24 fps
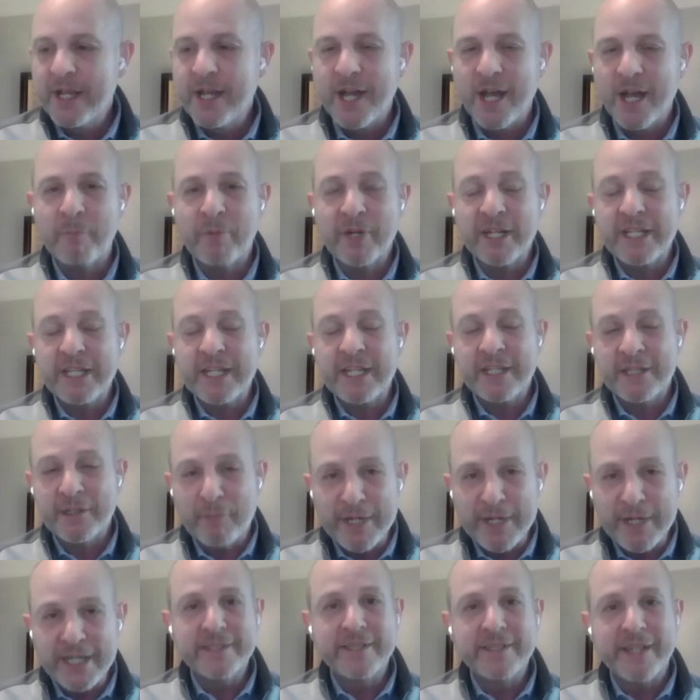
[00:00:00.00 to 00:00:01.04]
But in the
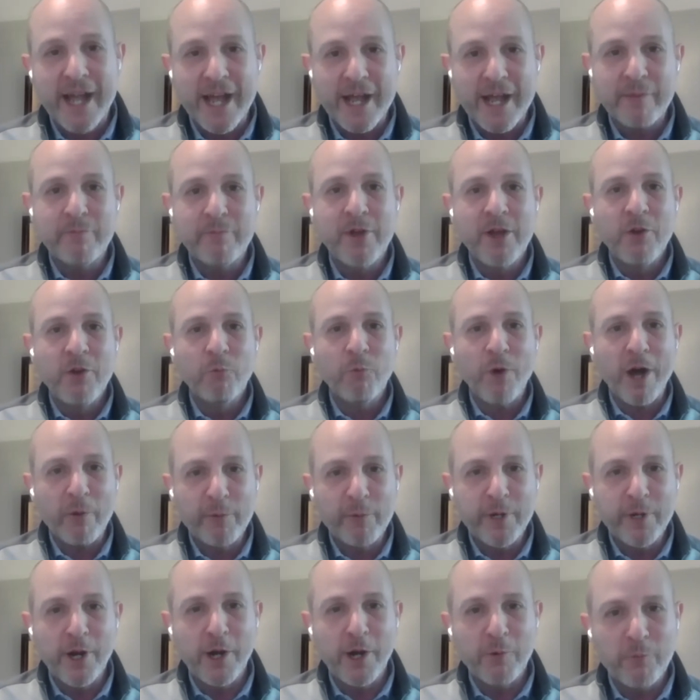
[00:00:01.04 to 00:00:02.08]
meantime, while
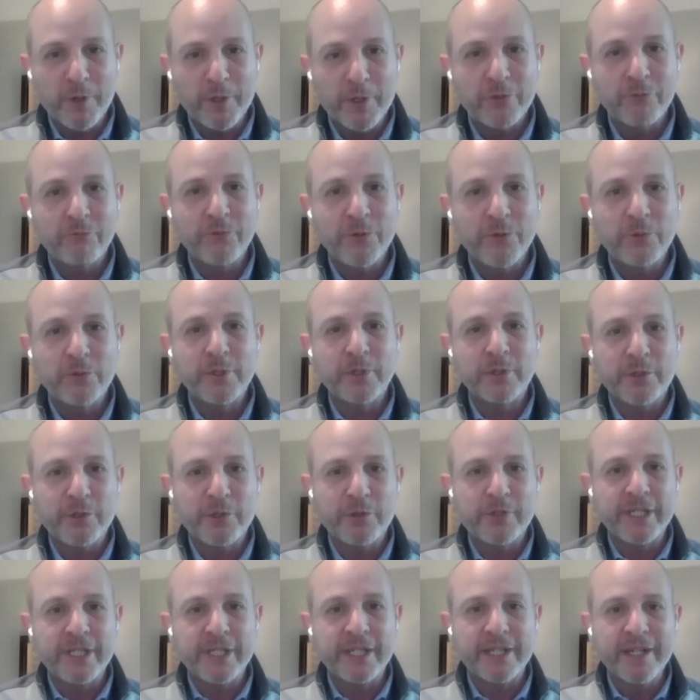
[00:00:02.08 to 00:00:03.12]
we are one of the few that are
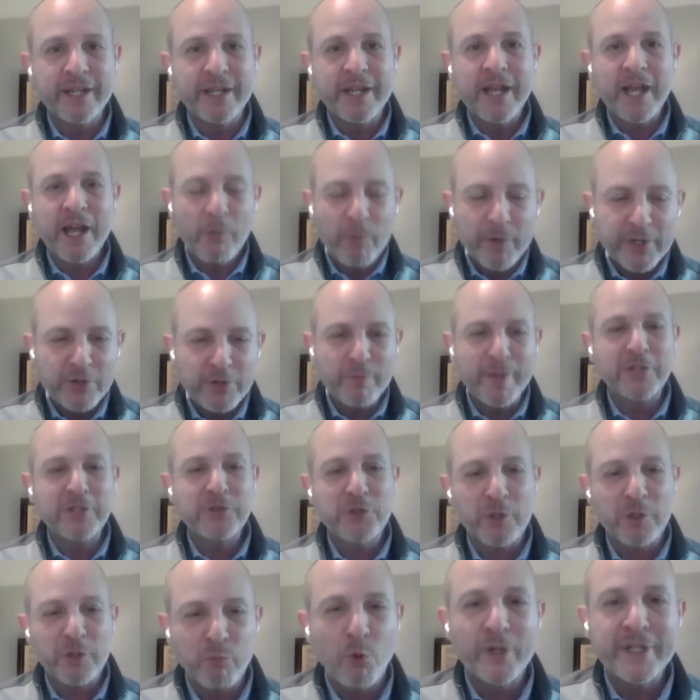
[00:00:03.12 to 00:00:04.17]
using it, we do make
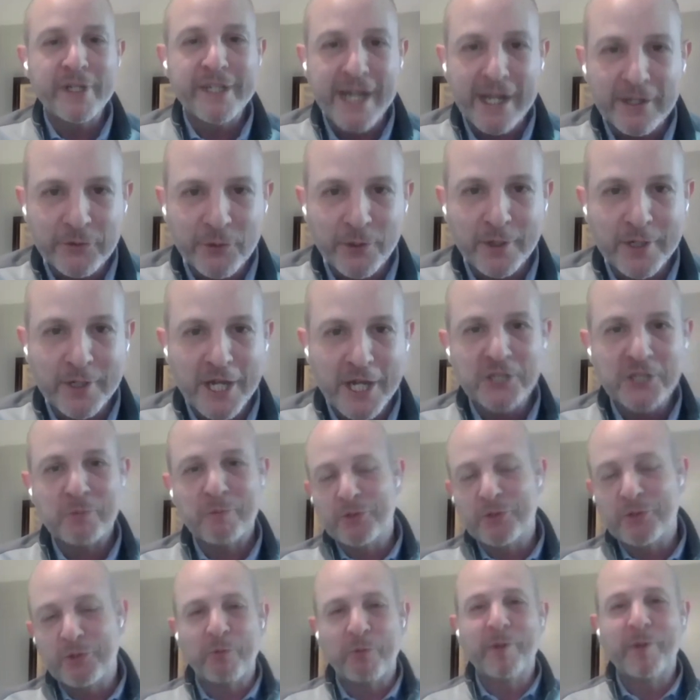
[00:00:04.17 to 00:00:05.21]
sure and point it out to our
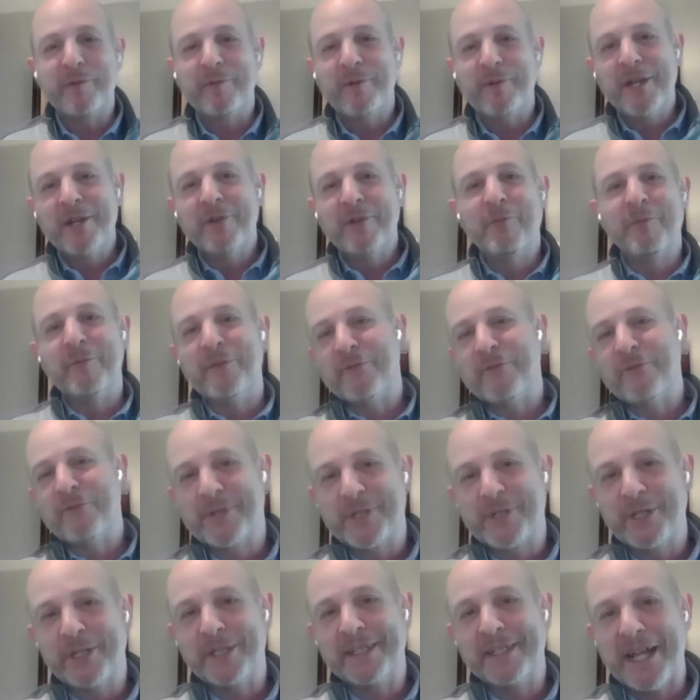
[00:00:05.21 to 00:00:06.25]
customers. So when the
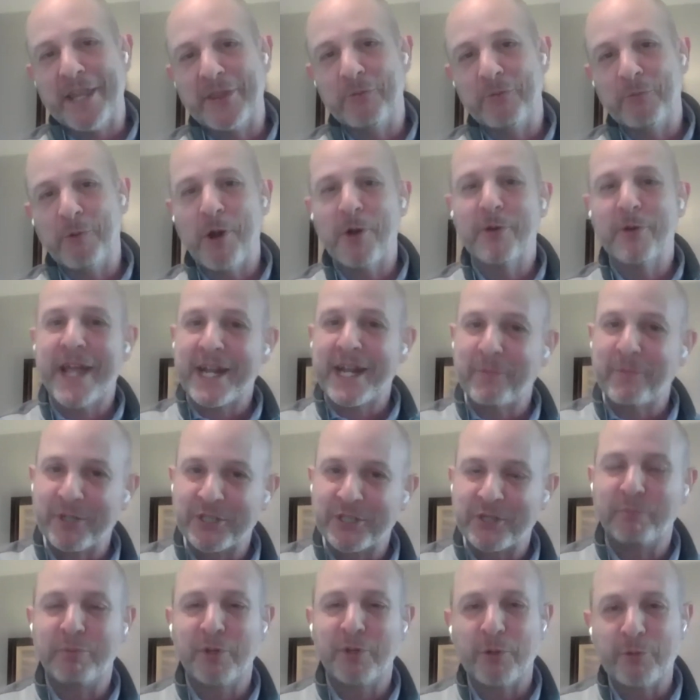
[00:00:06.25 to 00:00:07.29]
facility down the road had a
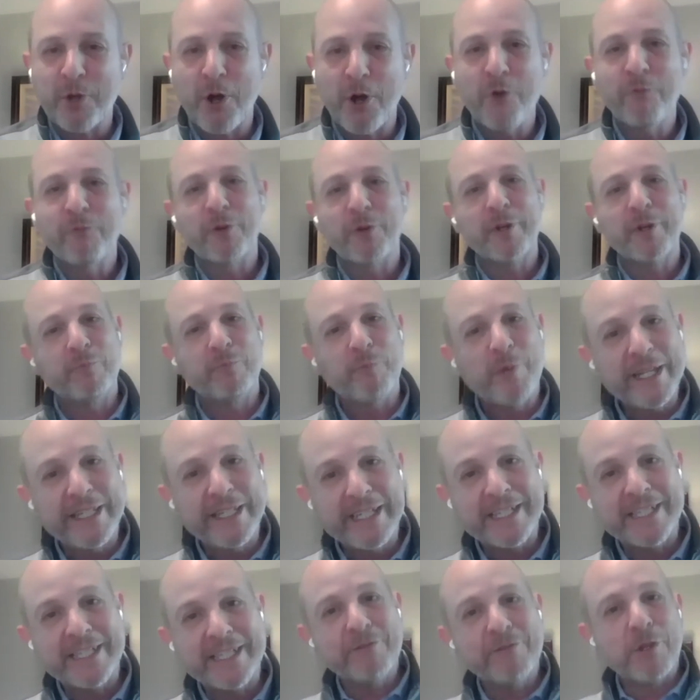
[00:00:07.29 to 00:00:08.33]
bunch of blown over and we
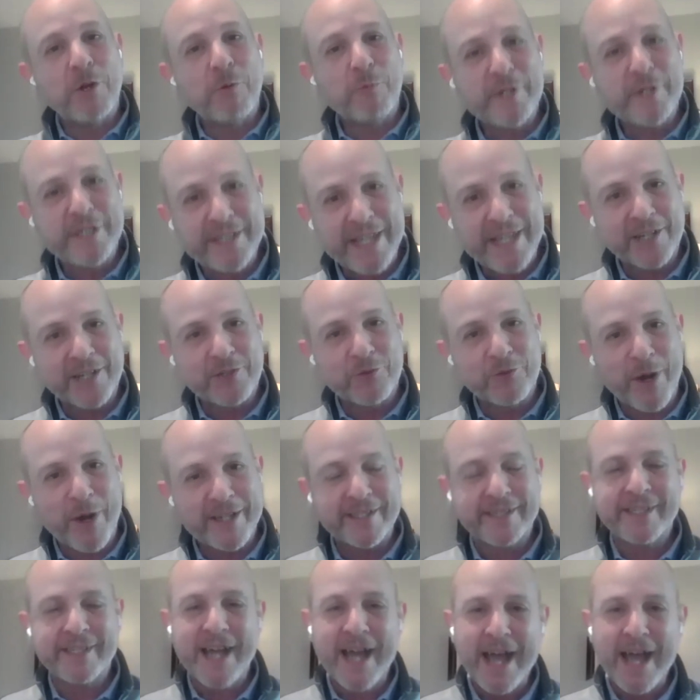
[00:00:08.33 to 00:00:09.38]
didn't, even though we stacked twice
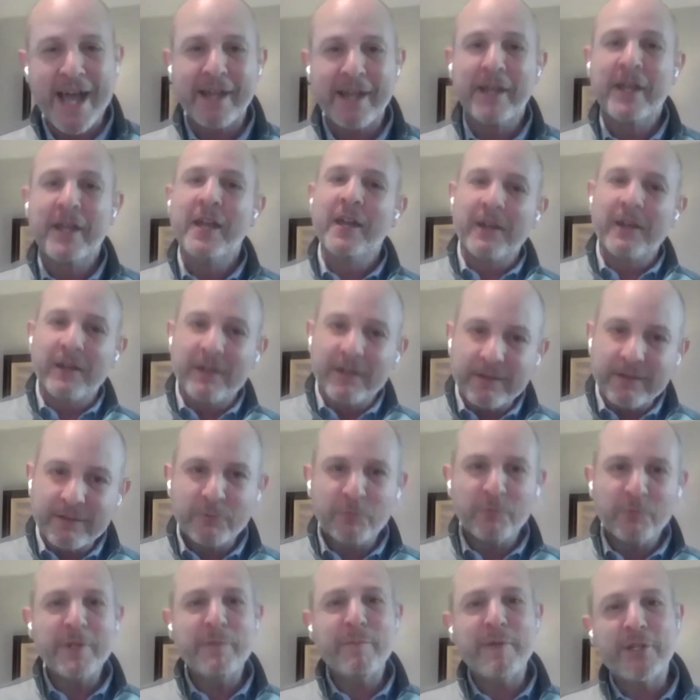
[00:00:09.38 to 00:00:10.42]
as high,
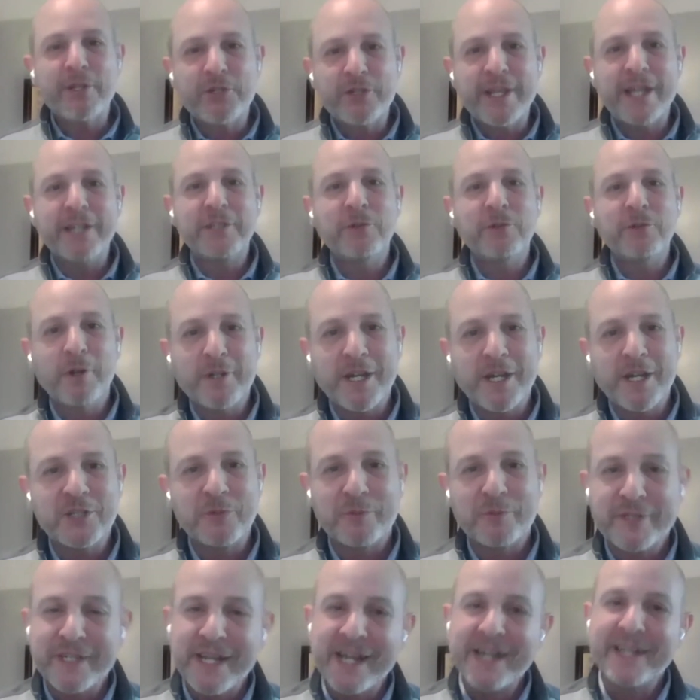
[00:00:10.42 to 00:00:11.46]
we mentioned that to our
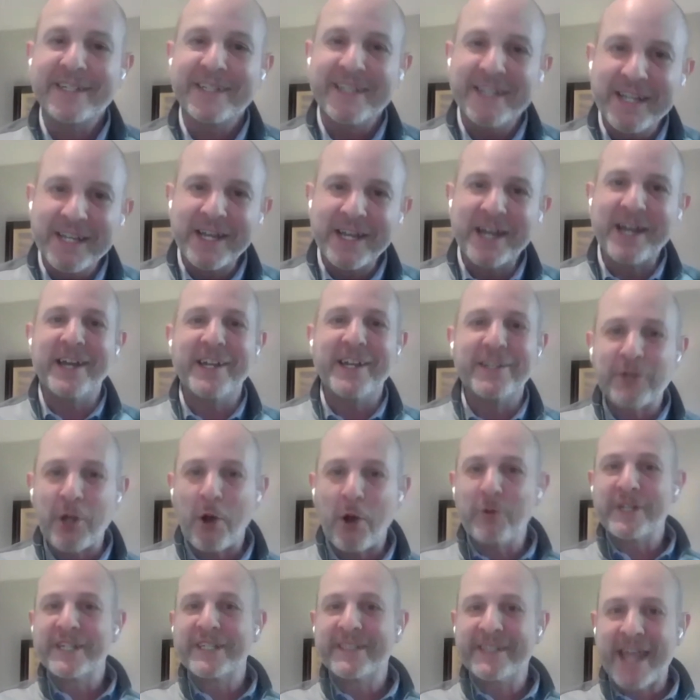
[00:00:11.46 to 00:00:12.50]
customers. Hey,
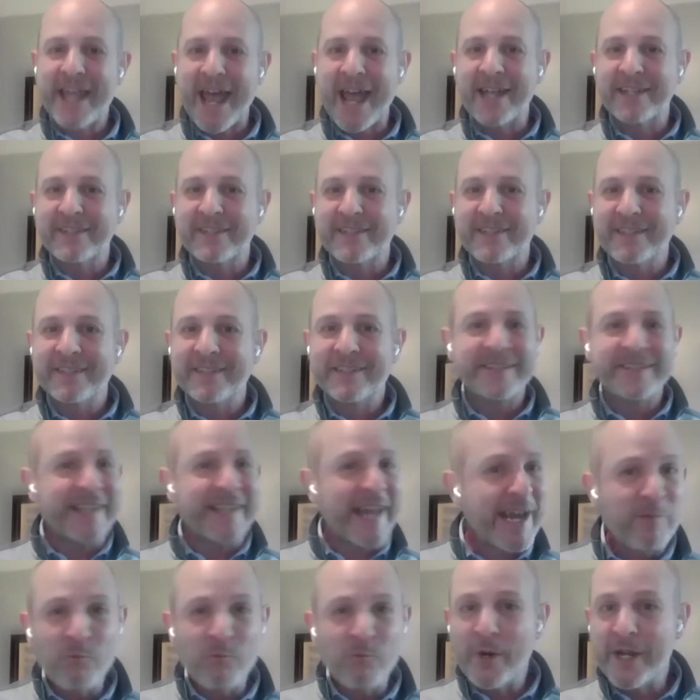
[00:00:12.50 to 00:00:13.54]
notice that
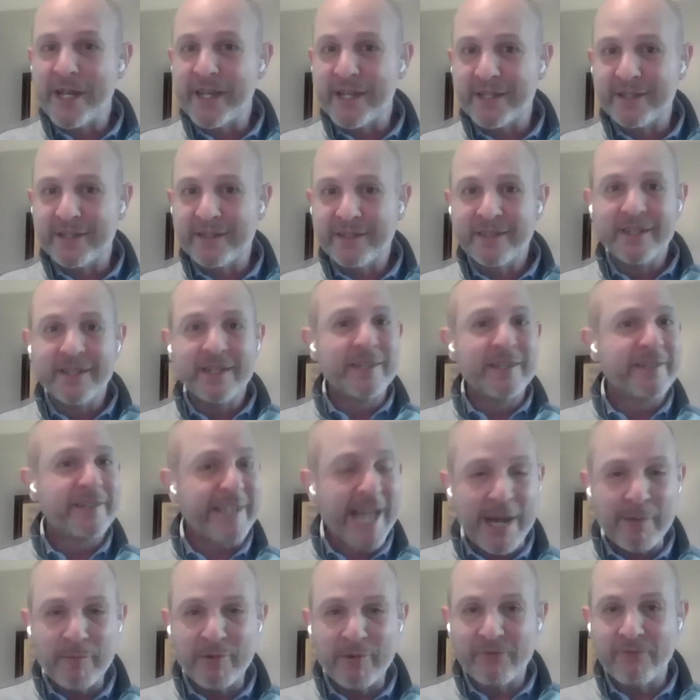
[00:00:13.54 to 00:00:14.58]
same wind,
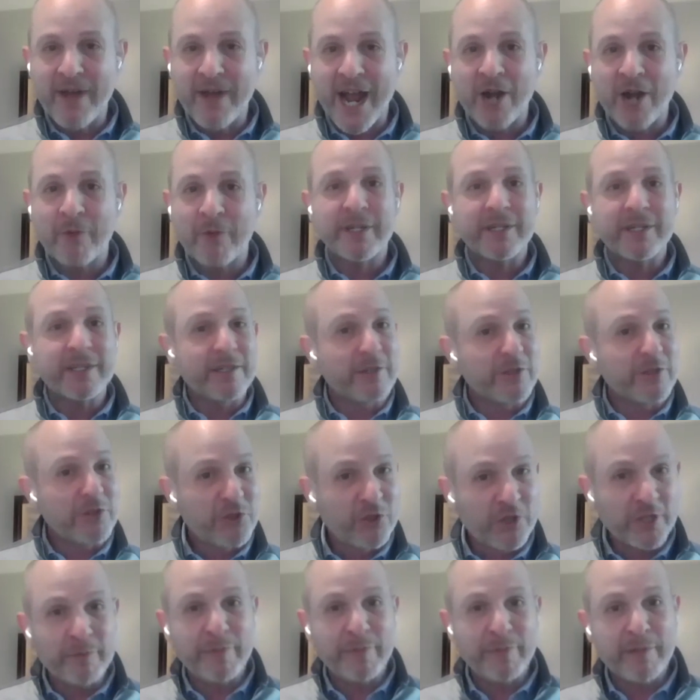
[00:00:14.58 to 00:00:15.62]
same environment,
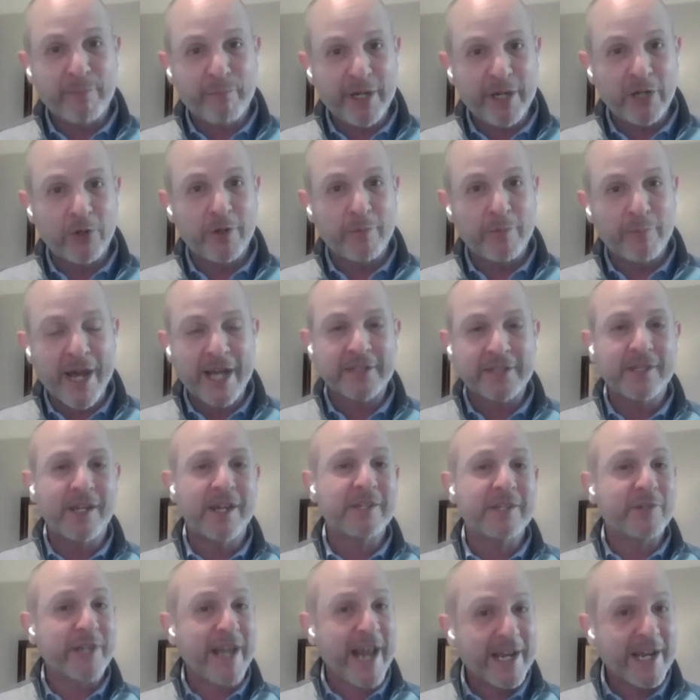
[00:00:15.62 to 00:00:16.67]
should have been bigger impact to
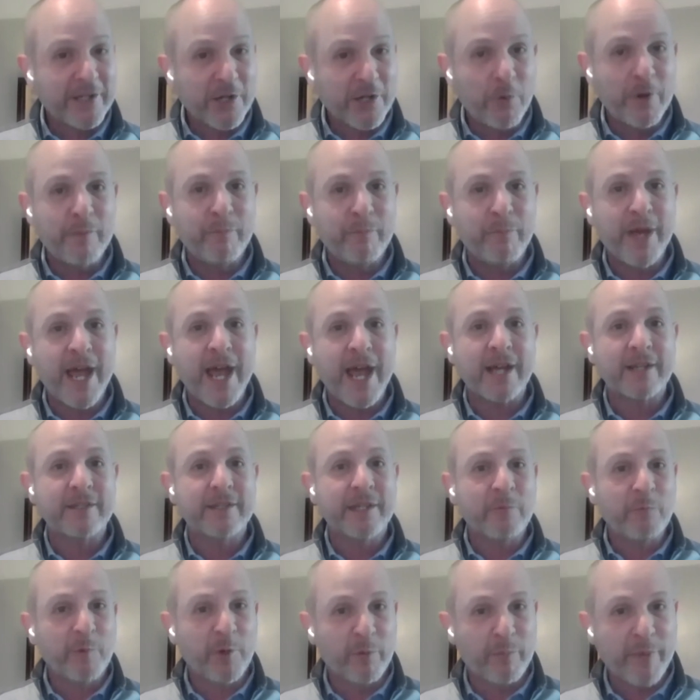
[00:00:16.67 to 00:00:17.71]
us. It had no impact,
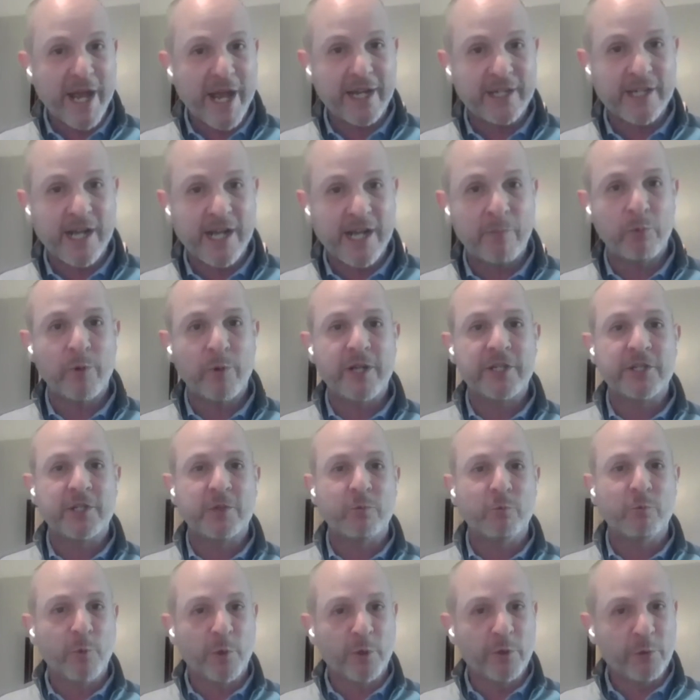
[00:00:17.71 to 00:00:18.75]
and we were back in
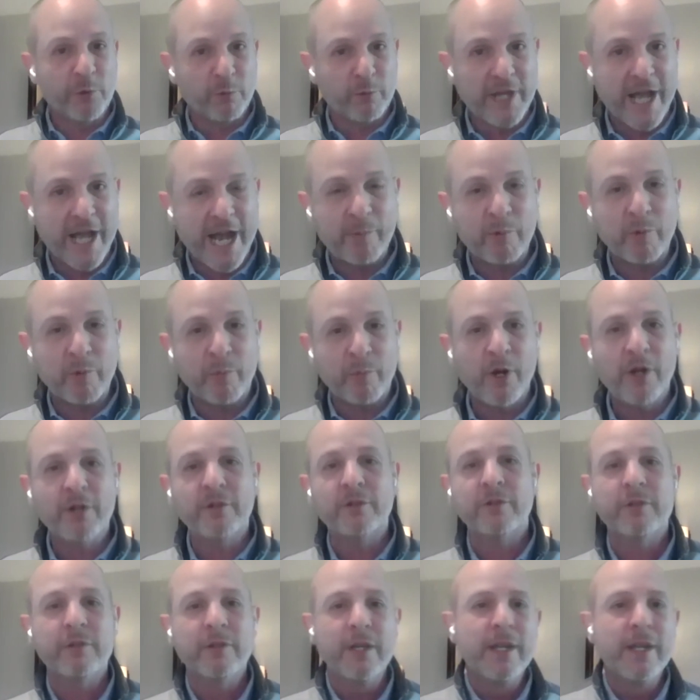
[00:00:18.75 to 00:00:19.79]
operation. We're the reliable
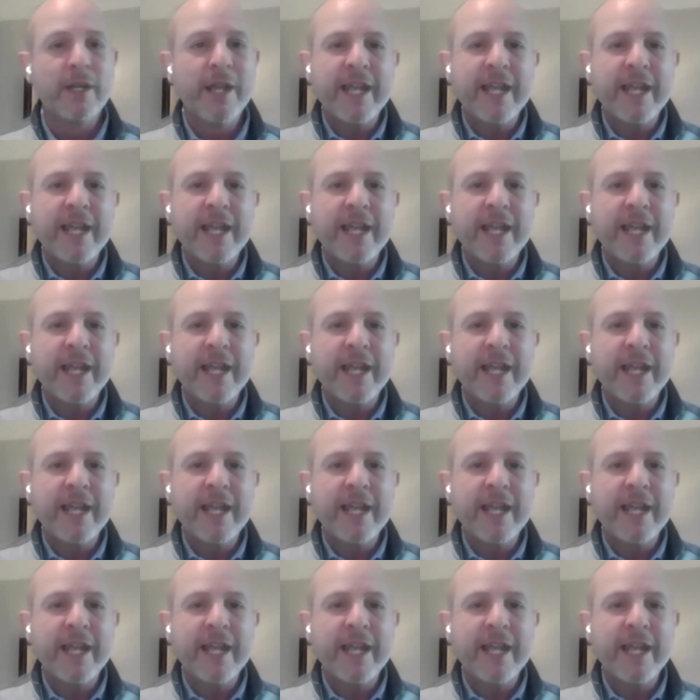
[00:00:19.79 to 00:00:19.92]
partner.